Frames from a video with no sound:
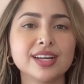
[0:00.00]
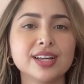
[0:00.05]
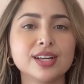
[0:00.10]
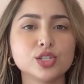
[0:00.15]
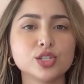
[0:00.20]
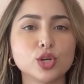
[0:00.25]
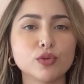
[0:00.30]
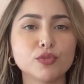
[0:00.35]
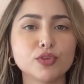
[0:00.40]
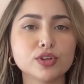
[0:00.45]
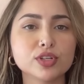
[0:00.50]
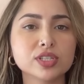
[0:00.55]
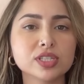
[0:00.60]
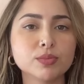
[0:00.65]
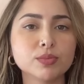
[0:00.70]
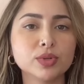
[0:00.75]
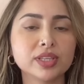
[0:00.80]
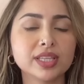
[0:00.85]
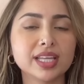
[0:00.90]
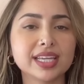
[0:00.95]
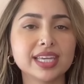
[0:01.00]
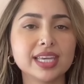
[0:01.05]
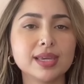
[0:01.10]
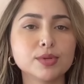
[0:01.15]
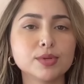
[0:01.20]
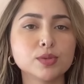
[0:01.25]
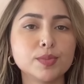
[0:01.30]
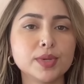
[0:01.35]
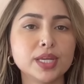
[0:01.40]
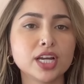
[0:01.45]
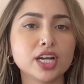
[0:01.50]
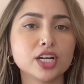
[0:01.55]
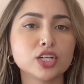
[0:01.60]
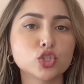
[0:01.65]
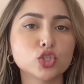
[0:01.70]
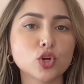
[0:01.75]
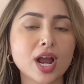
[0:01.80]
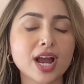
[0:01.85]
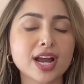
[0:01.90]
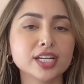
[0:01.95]
so if you're someone mm-hmm. that keeps being
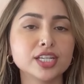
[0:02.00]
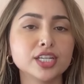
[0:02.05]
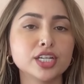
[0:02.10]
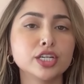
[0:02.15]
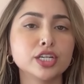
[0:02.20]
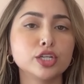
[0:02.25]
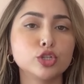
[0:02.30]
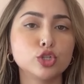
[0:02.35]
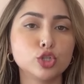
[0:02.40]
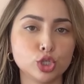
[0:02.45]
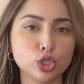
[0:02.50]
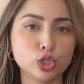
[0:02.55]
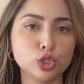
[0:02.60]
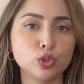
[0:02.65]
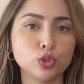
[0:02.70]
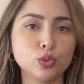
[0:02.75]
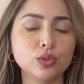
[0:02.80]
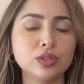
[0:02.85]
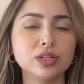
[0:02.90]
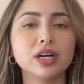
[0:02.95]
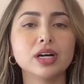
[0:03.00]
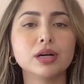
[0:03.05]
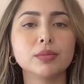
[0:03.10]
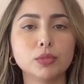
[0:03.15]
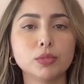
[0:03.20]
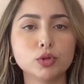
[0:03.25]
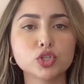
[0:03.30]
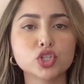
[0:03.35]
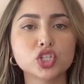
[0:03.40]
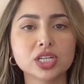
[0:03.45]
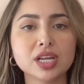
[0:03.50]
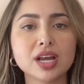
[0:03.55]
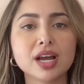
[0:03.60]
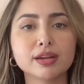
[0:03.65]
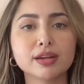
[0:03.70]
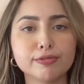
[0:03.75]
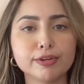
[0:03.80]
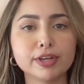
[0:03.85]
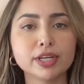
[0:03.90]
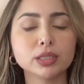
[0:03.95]
attracted to emotionally
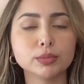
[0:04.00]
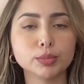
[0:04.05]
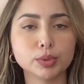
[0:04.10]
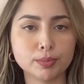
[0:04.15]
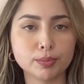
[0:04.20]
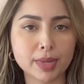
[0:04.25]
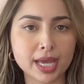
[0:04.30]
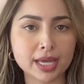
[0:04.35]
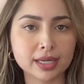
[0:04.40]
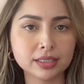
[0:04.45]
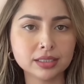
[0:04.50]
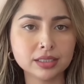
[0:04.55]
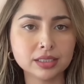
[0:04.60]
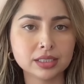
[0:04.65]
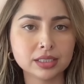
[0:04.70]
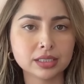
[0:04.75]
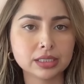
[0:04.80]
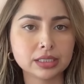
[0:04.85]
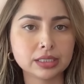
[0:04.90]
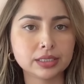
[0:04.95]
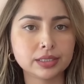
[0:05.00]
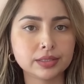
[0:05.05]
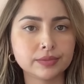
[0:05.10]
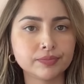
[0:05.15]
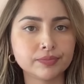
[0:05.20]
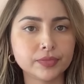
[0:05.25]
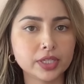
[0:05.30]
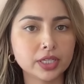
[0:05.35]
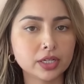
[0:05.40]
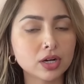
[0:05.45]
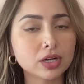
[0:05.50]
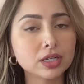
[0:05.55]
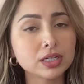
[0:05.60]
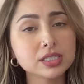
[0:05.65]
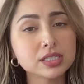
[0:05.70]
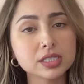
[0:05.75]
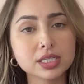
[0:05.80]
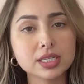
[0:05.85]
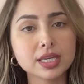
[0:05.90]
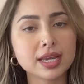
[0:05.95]
unavailable men it
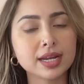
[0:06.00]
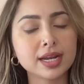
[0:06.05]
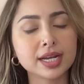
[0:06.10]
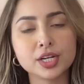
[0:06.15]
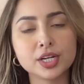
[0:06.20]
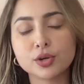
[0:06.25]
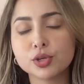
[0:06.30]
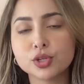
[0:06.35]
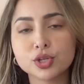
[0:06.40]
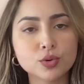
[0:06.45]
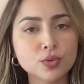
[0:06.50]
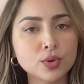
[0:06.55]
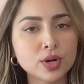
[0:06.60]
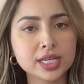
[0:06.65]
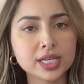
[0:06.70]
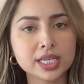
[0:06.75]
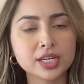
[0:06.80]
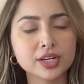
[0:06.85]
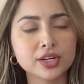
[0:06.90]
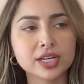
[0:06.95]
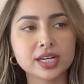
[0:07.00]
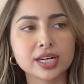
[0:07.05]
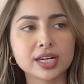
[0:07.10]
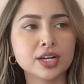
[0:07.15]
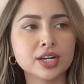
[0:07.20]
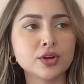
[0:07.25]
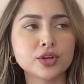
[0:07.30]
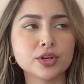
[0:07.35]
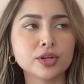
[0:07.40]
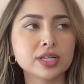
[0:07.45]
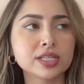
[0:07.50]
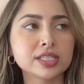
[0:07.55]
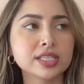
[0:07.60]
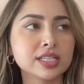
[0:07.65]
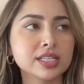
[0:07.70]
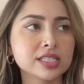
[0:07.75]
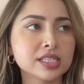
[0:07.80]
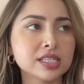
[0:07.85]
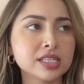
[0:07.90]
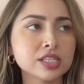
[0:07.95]
honestly, and I know you don't want to hear it, and I know you're going to
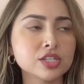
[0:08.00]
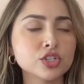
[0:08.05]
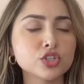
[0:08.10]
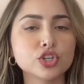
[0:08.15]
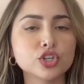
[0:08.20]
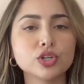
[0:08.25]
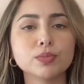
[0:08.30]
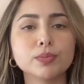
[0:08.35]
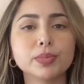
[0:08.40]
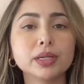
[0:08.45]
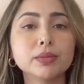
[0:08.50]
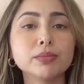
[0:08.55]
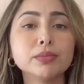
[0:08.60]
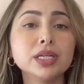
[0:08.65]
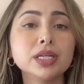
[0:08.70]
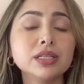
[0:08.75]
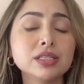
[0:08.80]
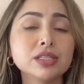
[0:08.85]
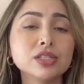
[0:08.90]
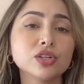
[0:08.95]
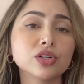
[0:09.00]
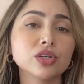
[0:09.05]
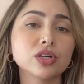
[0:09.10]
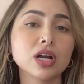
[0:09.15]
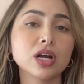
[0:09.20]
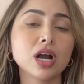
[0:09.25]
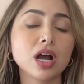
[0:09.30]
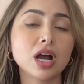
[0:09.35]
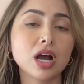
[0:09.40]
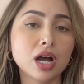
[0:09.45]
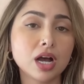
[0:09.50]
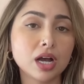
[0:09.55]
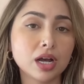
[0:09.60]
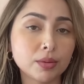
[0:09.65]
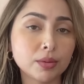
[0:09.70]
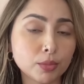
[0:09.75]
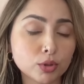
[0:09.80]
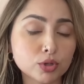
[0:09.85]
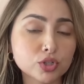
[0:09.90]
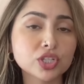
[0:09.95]
say this isn't true, but it means you're
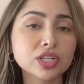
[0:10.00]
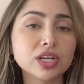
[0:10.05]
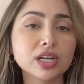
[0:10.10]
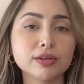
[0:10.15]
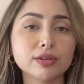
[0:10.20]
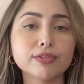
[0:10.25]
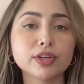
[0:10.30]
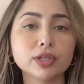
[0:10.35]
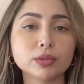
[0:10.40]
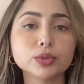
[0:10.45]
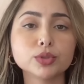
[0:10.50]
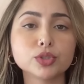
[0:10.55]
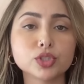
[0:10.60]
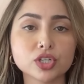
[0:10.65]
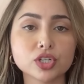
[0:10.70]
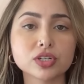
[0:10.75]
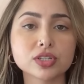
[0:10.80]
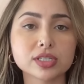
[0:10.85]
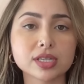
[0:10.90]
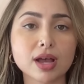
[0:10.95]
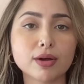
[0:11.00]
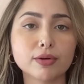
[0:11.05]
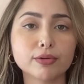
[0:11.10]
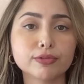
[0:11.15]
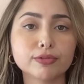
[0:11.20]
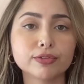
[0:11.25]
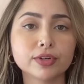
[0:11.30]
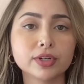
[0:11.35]
emotionally unavailable to yourself.